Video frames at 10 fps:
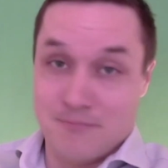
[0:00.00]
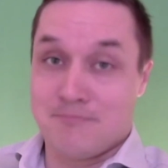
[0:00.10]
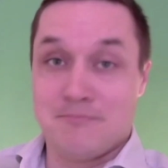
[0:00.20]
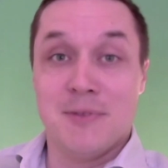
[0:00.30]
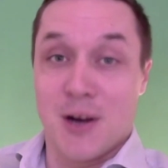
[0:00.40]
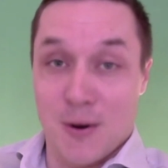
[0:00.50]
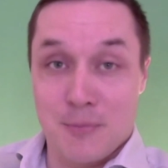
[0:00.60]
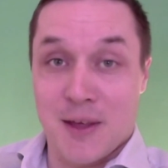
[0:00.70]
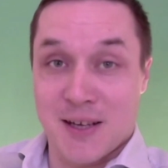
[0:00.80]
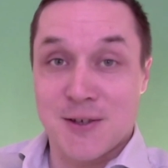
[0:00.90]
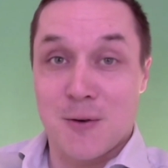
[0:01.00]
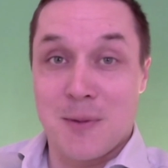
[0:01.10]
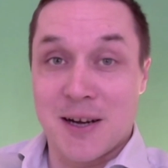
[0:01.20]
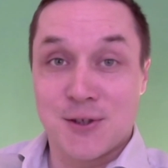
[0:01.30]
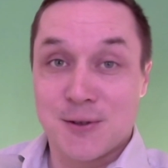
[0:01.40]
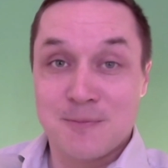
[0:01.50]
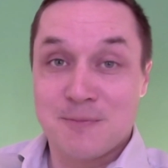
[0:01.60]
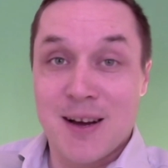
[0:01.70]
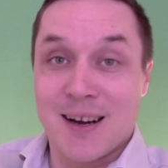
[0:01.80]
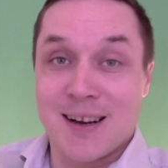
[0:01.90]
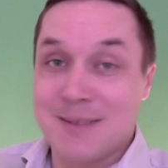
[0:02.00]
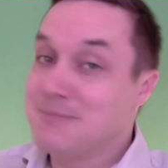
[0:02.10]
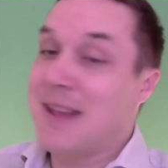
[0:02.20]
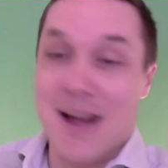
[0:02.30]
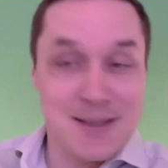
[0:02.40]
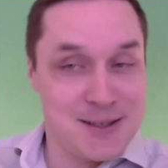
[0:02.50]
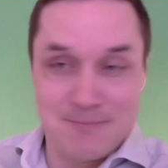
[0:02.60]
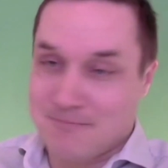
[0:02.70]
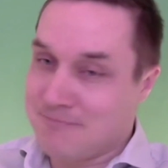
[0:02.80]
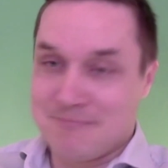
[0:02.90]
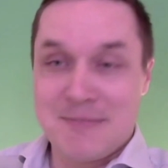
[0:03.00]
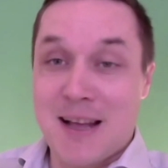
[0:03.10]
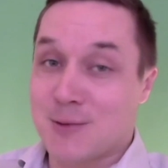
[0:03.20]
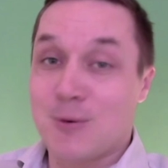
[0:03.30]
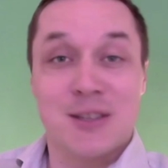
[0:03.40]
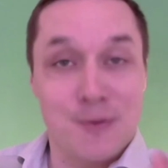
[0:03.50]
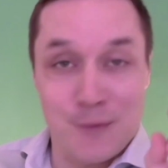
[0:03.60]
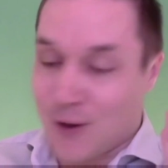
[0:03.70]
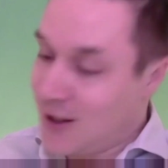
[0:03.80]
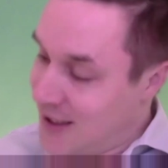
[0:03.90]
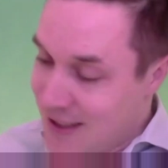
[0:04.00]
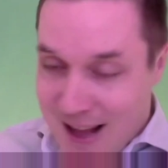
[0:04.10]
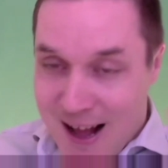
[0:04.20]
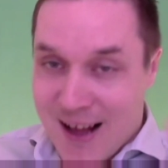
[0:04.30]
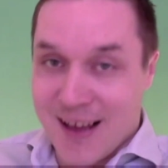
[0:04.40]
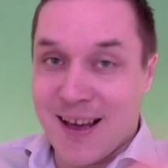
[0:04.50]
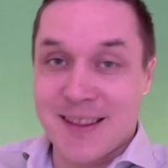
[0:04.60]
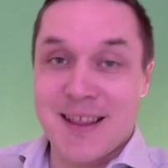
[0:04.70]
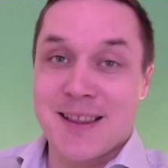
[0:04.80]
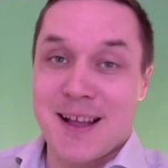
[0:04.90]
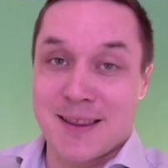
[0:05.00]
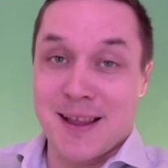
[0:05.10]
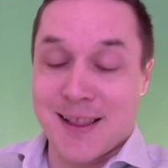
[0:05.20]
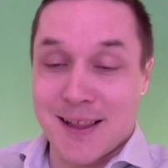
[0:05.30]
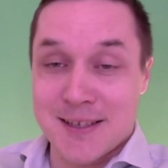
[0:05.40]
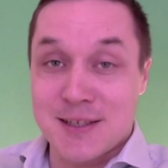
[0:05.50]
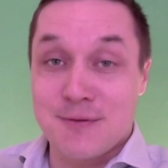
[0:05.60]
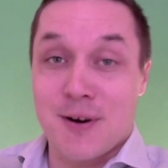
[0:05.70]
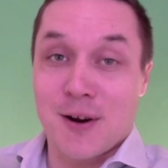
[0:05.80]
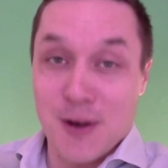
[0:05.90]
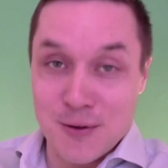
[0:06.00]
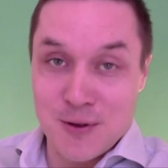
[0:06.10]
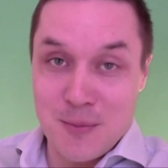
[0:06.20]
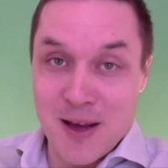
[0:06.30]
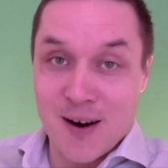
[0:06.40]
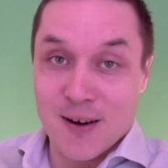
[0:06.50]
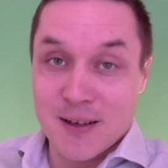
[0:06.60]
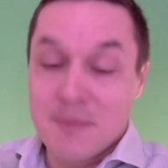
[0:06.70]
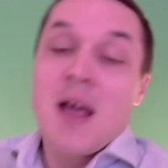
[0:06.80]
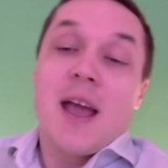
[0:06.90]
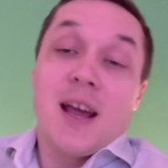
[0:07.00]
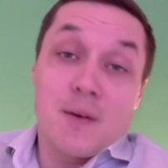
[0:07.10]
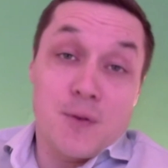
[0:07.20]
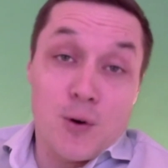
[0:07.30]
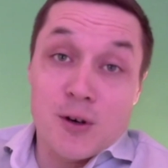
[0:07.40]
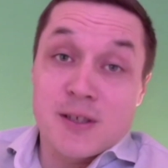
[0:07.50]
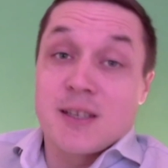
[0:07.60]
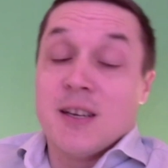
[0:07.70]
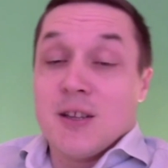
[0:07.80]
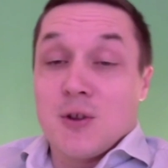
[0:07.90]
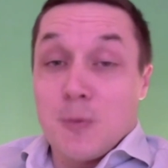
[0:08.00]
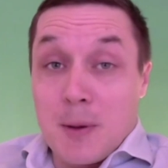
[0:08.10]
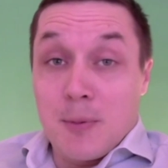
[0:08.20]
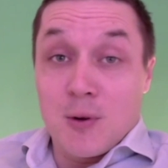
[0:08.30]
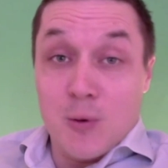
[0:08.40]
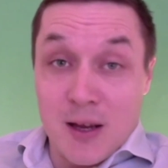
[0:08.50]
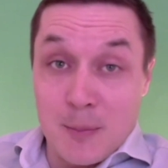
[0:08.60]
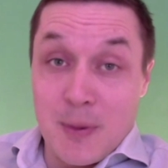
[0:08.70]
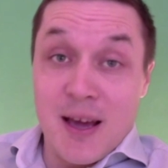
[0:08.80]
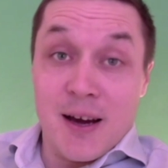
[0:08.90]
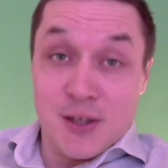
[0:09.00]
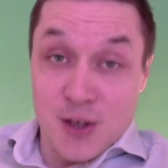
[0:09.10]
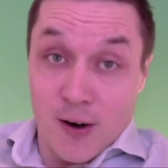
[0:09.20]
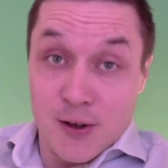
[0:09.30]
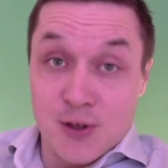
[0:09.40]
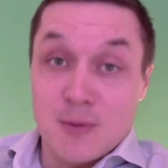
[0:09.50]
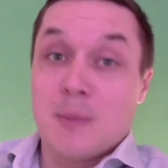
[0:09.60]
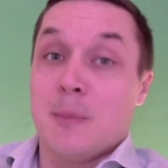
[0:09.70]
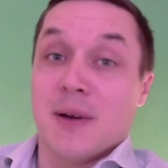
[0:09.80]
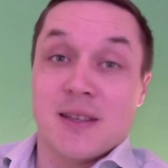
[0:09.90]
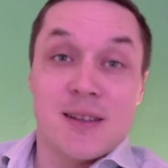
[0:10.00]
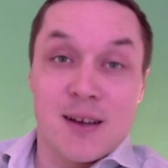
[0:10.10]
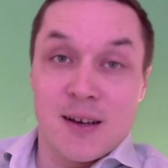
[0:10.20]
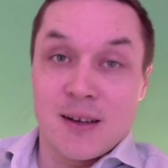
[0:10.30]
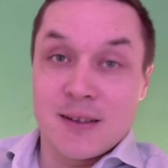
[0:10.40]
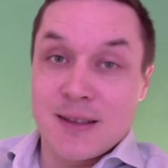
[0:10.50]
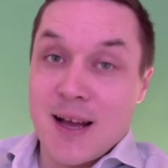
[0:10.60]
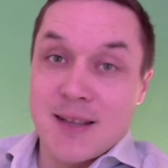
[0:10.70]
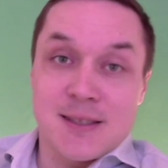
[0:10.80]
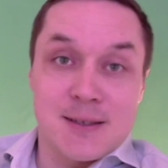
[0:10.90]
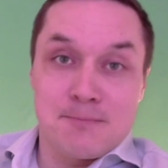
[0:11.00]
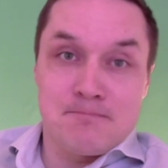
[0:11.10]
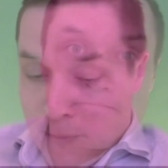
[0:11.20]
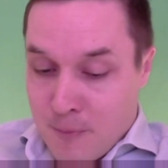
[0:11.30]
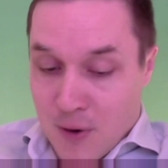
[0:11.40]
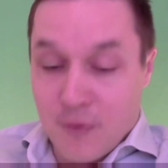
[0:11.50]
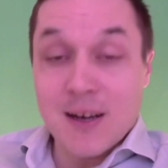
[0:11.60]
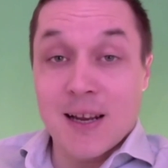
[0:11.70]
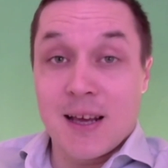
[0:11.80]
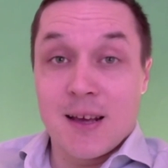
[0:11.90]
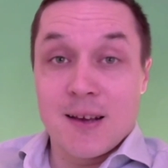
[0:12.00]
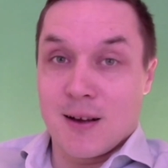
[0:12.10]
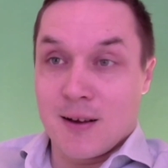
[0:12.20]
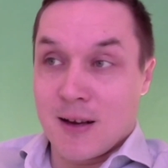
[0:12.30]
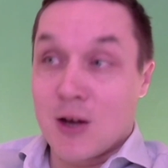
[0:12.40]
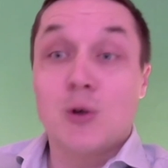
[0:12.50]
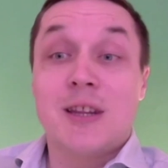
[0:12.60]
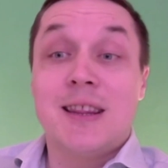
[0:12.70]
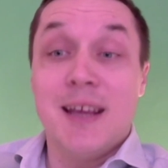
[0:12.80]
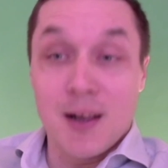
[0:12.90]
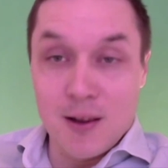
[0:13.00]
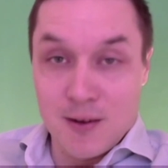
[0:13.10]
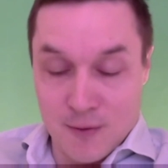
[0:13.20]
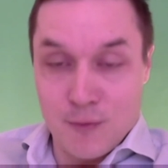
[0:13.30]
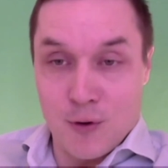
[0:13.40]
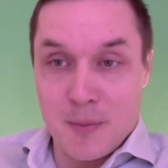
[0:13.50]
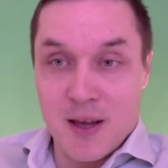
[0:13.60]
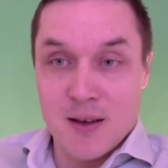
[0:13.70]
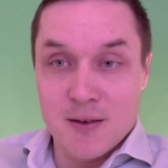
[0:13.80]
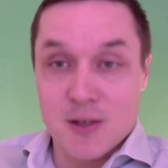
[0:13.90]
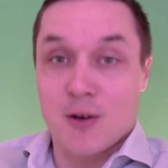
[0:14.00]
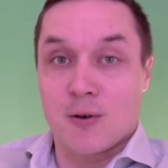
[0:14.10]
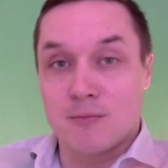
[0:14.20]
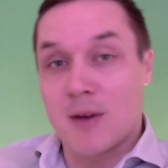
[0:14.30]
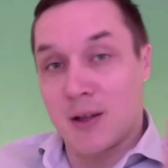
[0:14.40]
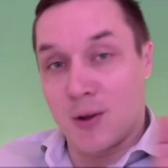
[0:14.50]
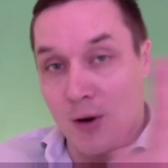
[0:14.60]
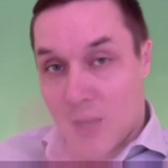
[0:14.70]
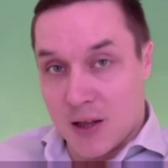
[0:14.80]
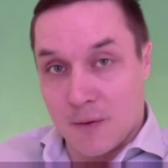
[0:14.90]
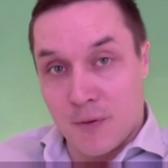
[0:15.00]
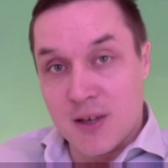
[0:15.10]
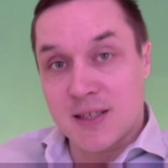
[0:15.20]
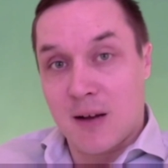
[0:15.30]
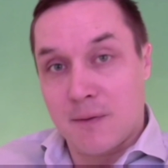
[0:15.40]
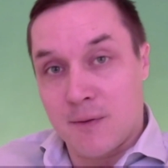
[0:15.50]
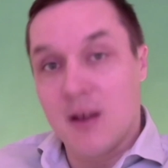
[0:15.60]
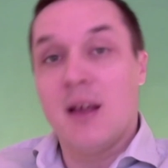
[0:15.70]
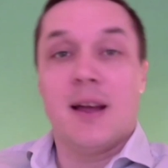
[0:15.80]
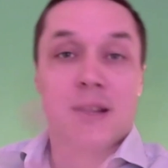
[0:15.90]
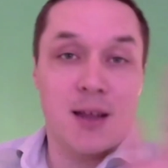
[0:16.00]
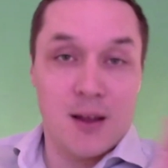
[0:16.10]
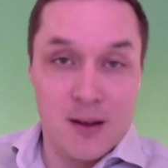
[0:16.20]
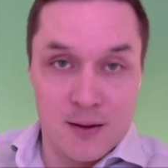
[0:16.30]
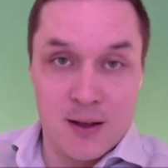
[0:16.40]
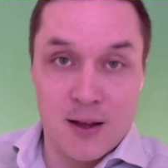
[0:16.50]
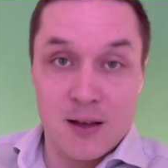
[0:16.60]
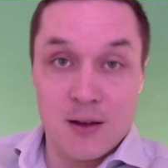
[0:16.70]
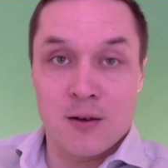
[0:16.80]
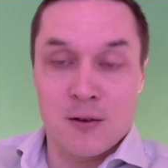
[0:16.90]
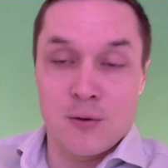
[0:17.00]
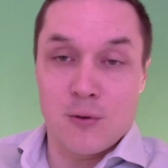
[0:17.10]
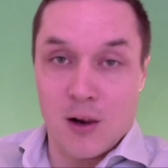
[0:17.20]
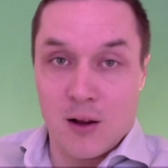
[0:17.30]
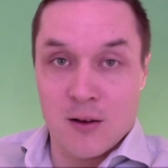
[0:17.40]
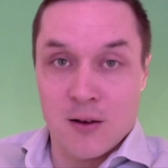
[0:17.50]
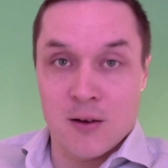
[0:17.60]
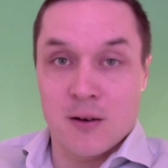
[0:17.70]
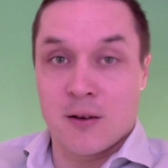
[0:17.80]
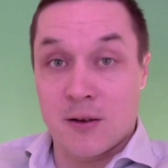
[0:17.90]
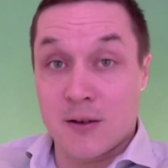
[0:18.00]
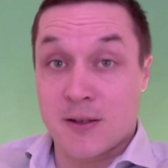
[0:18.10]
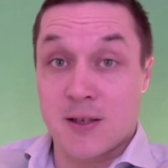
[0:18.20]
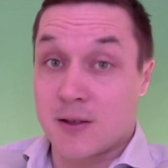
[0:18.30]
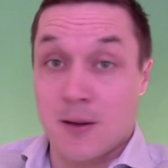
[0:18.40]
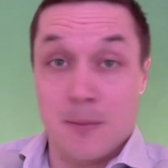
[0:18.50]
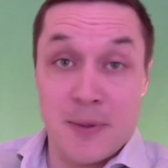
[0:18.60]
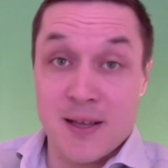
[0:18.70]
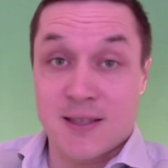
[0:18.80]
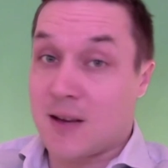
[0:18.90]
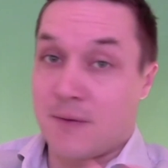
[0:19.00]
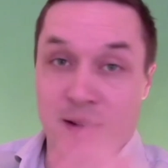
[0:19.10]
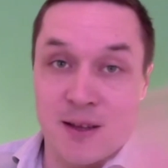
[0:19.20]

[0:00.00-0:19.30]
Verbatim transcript: You know, thanks so much. Uh, that's that's wonderful. I uh, that, that that list is very close to my heart. And of course, to people who can pay, I charge. But yes. uh, that's perfectly a good deal for me. So I do a lot of free stuff and then I then I uh, do all, uh, uh, uh some paid stuff, and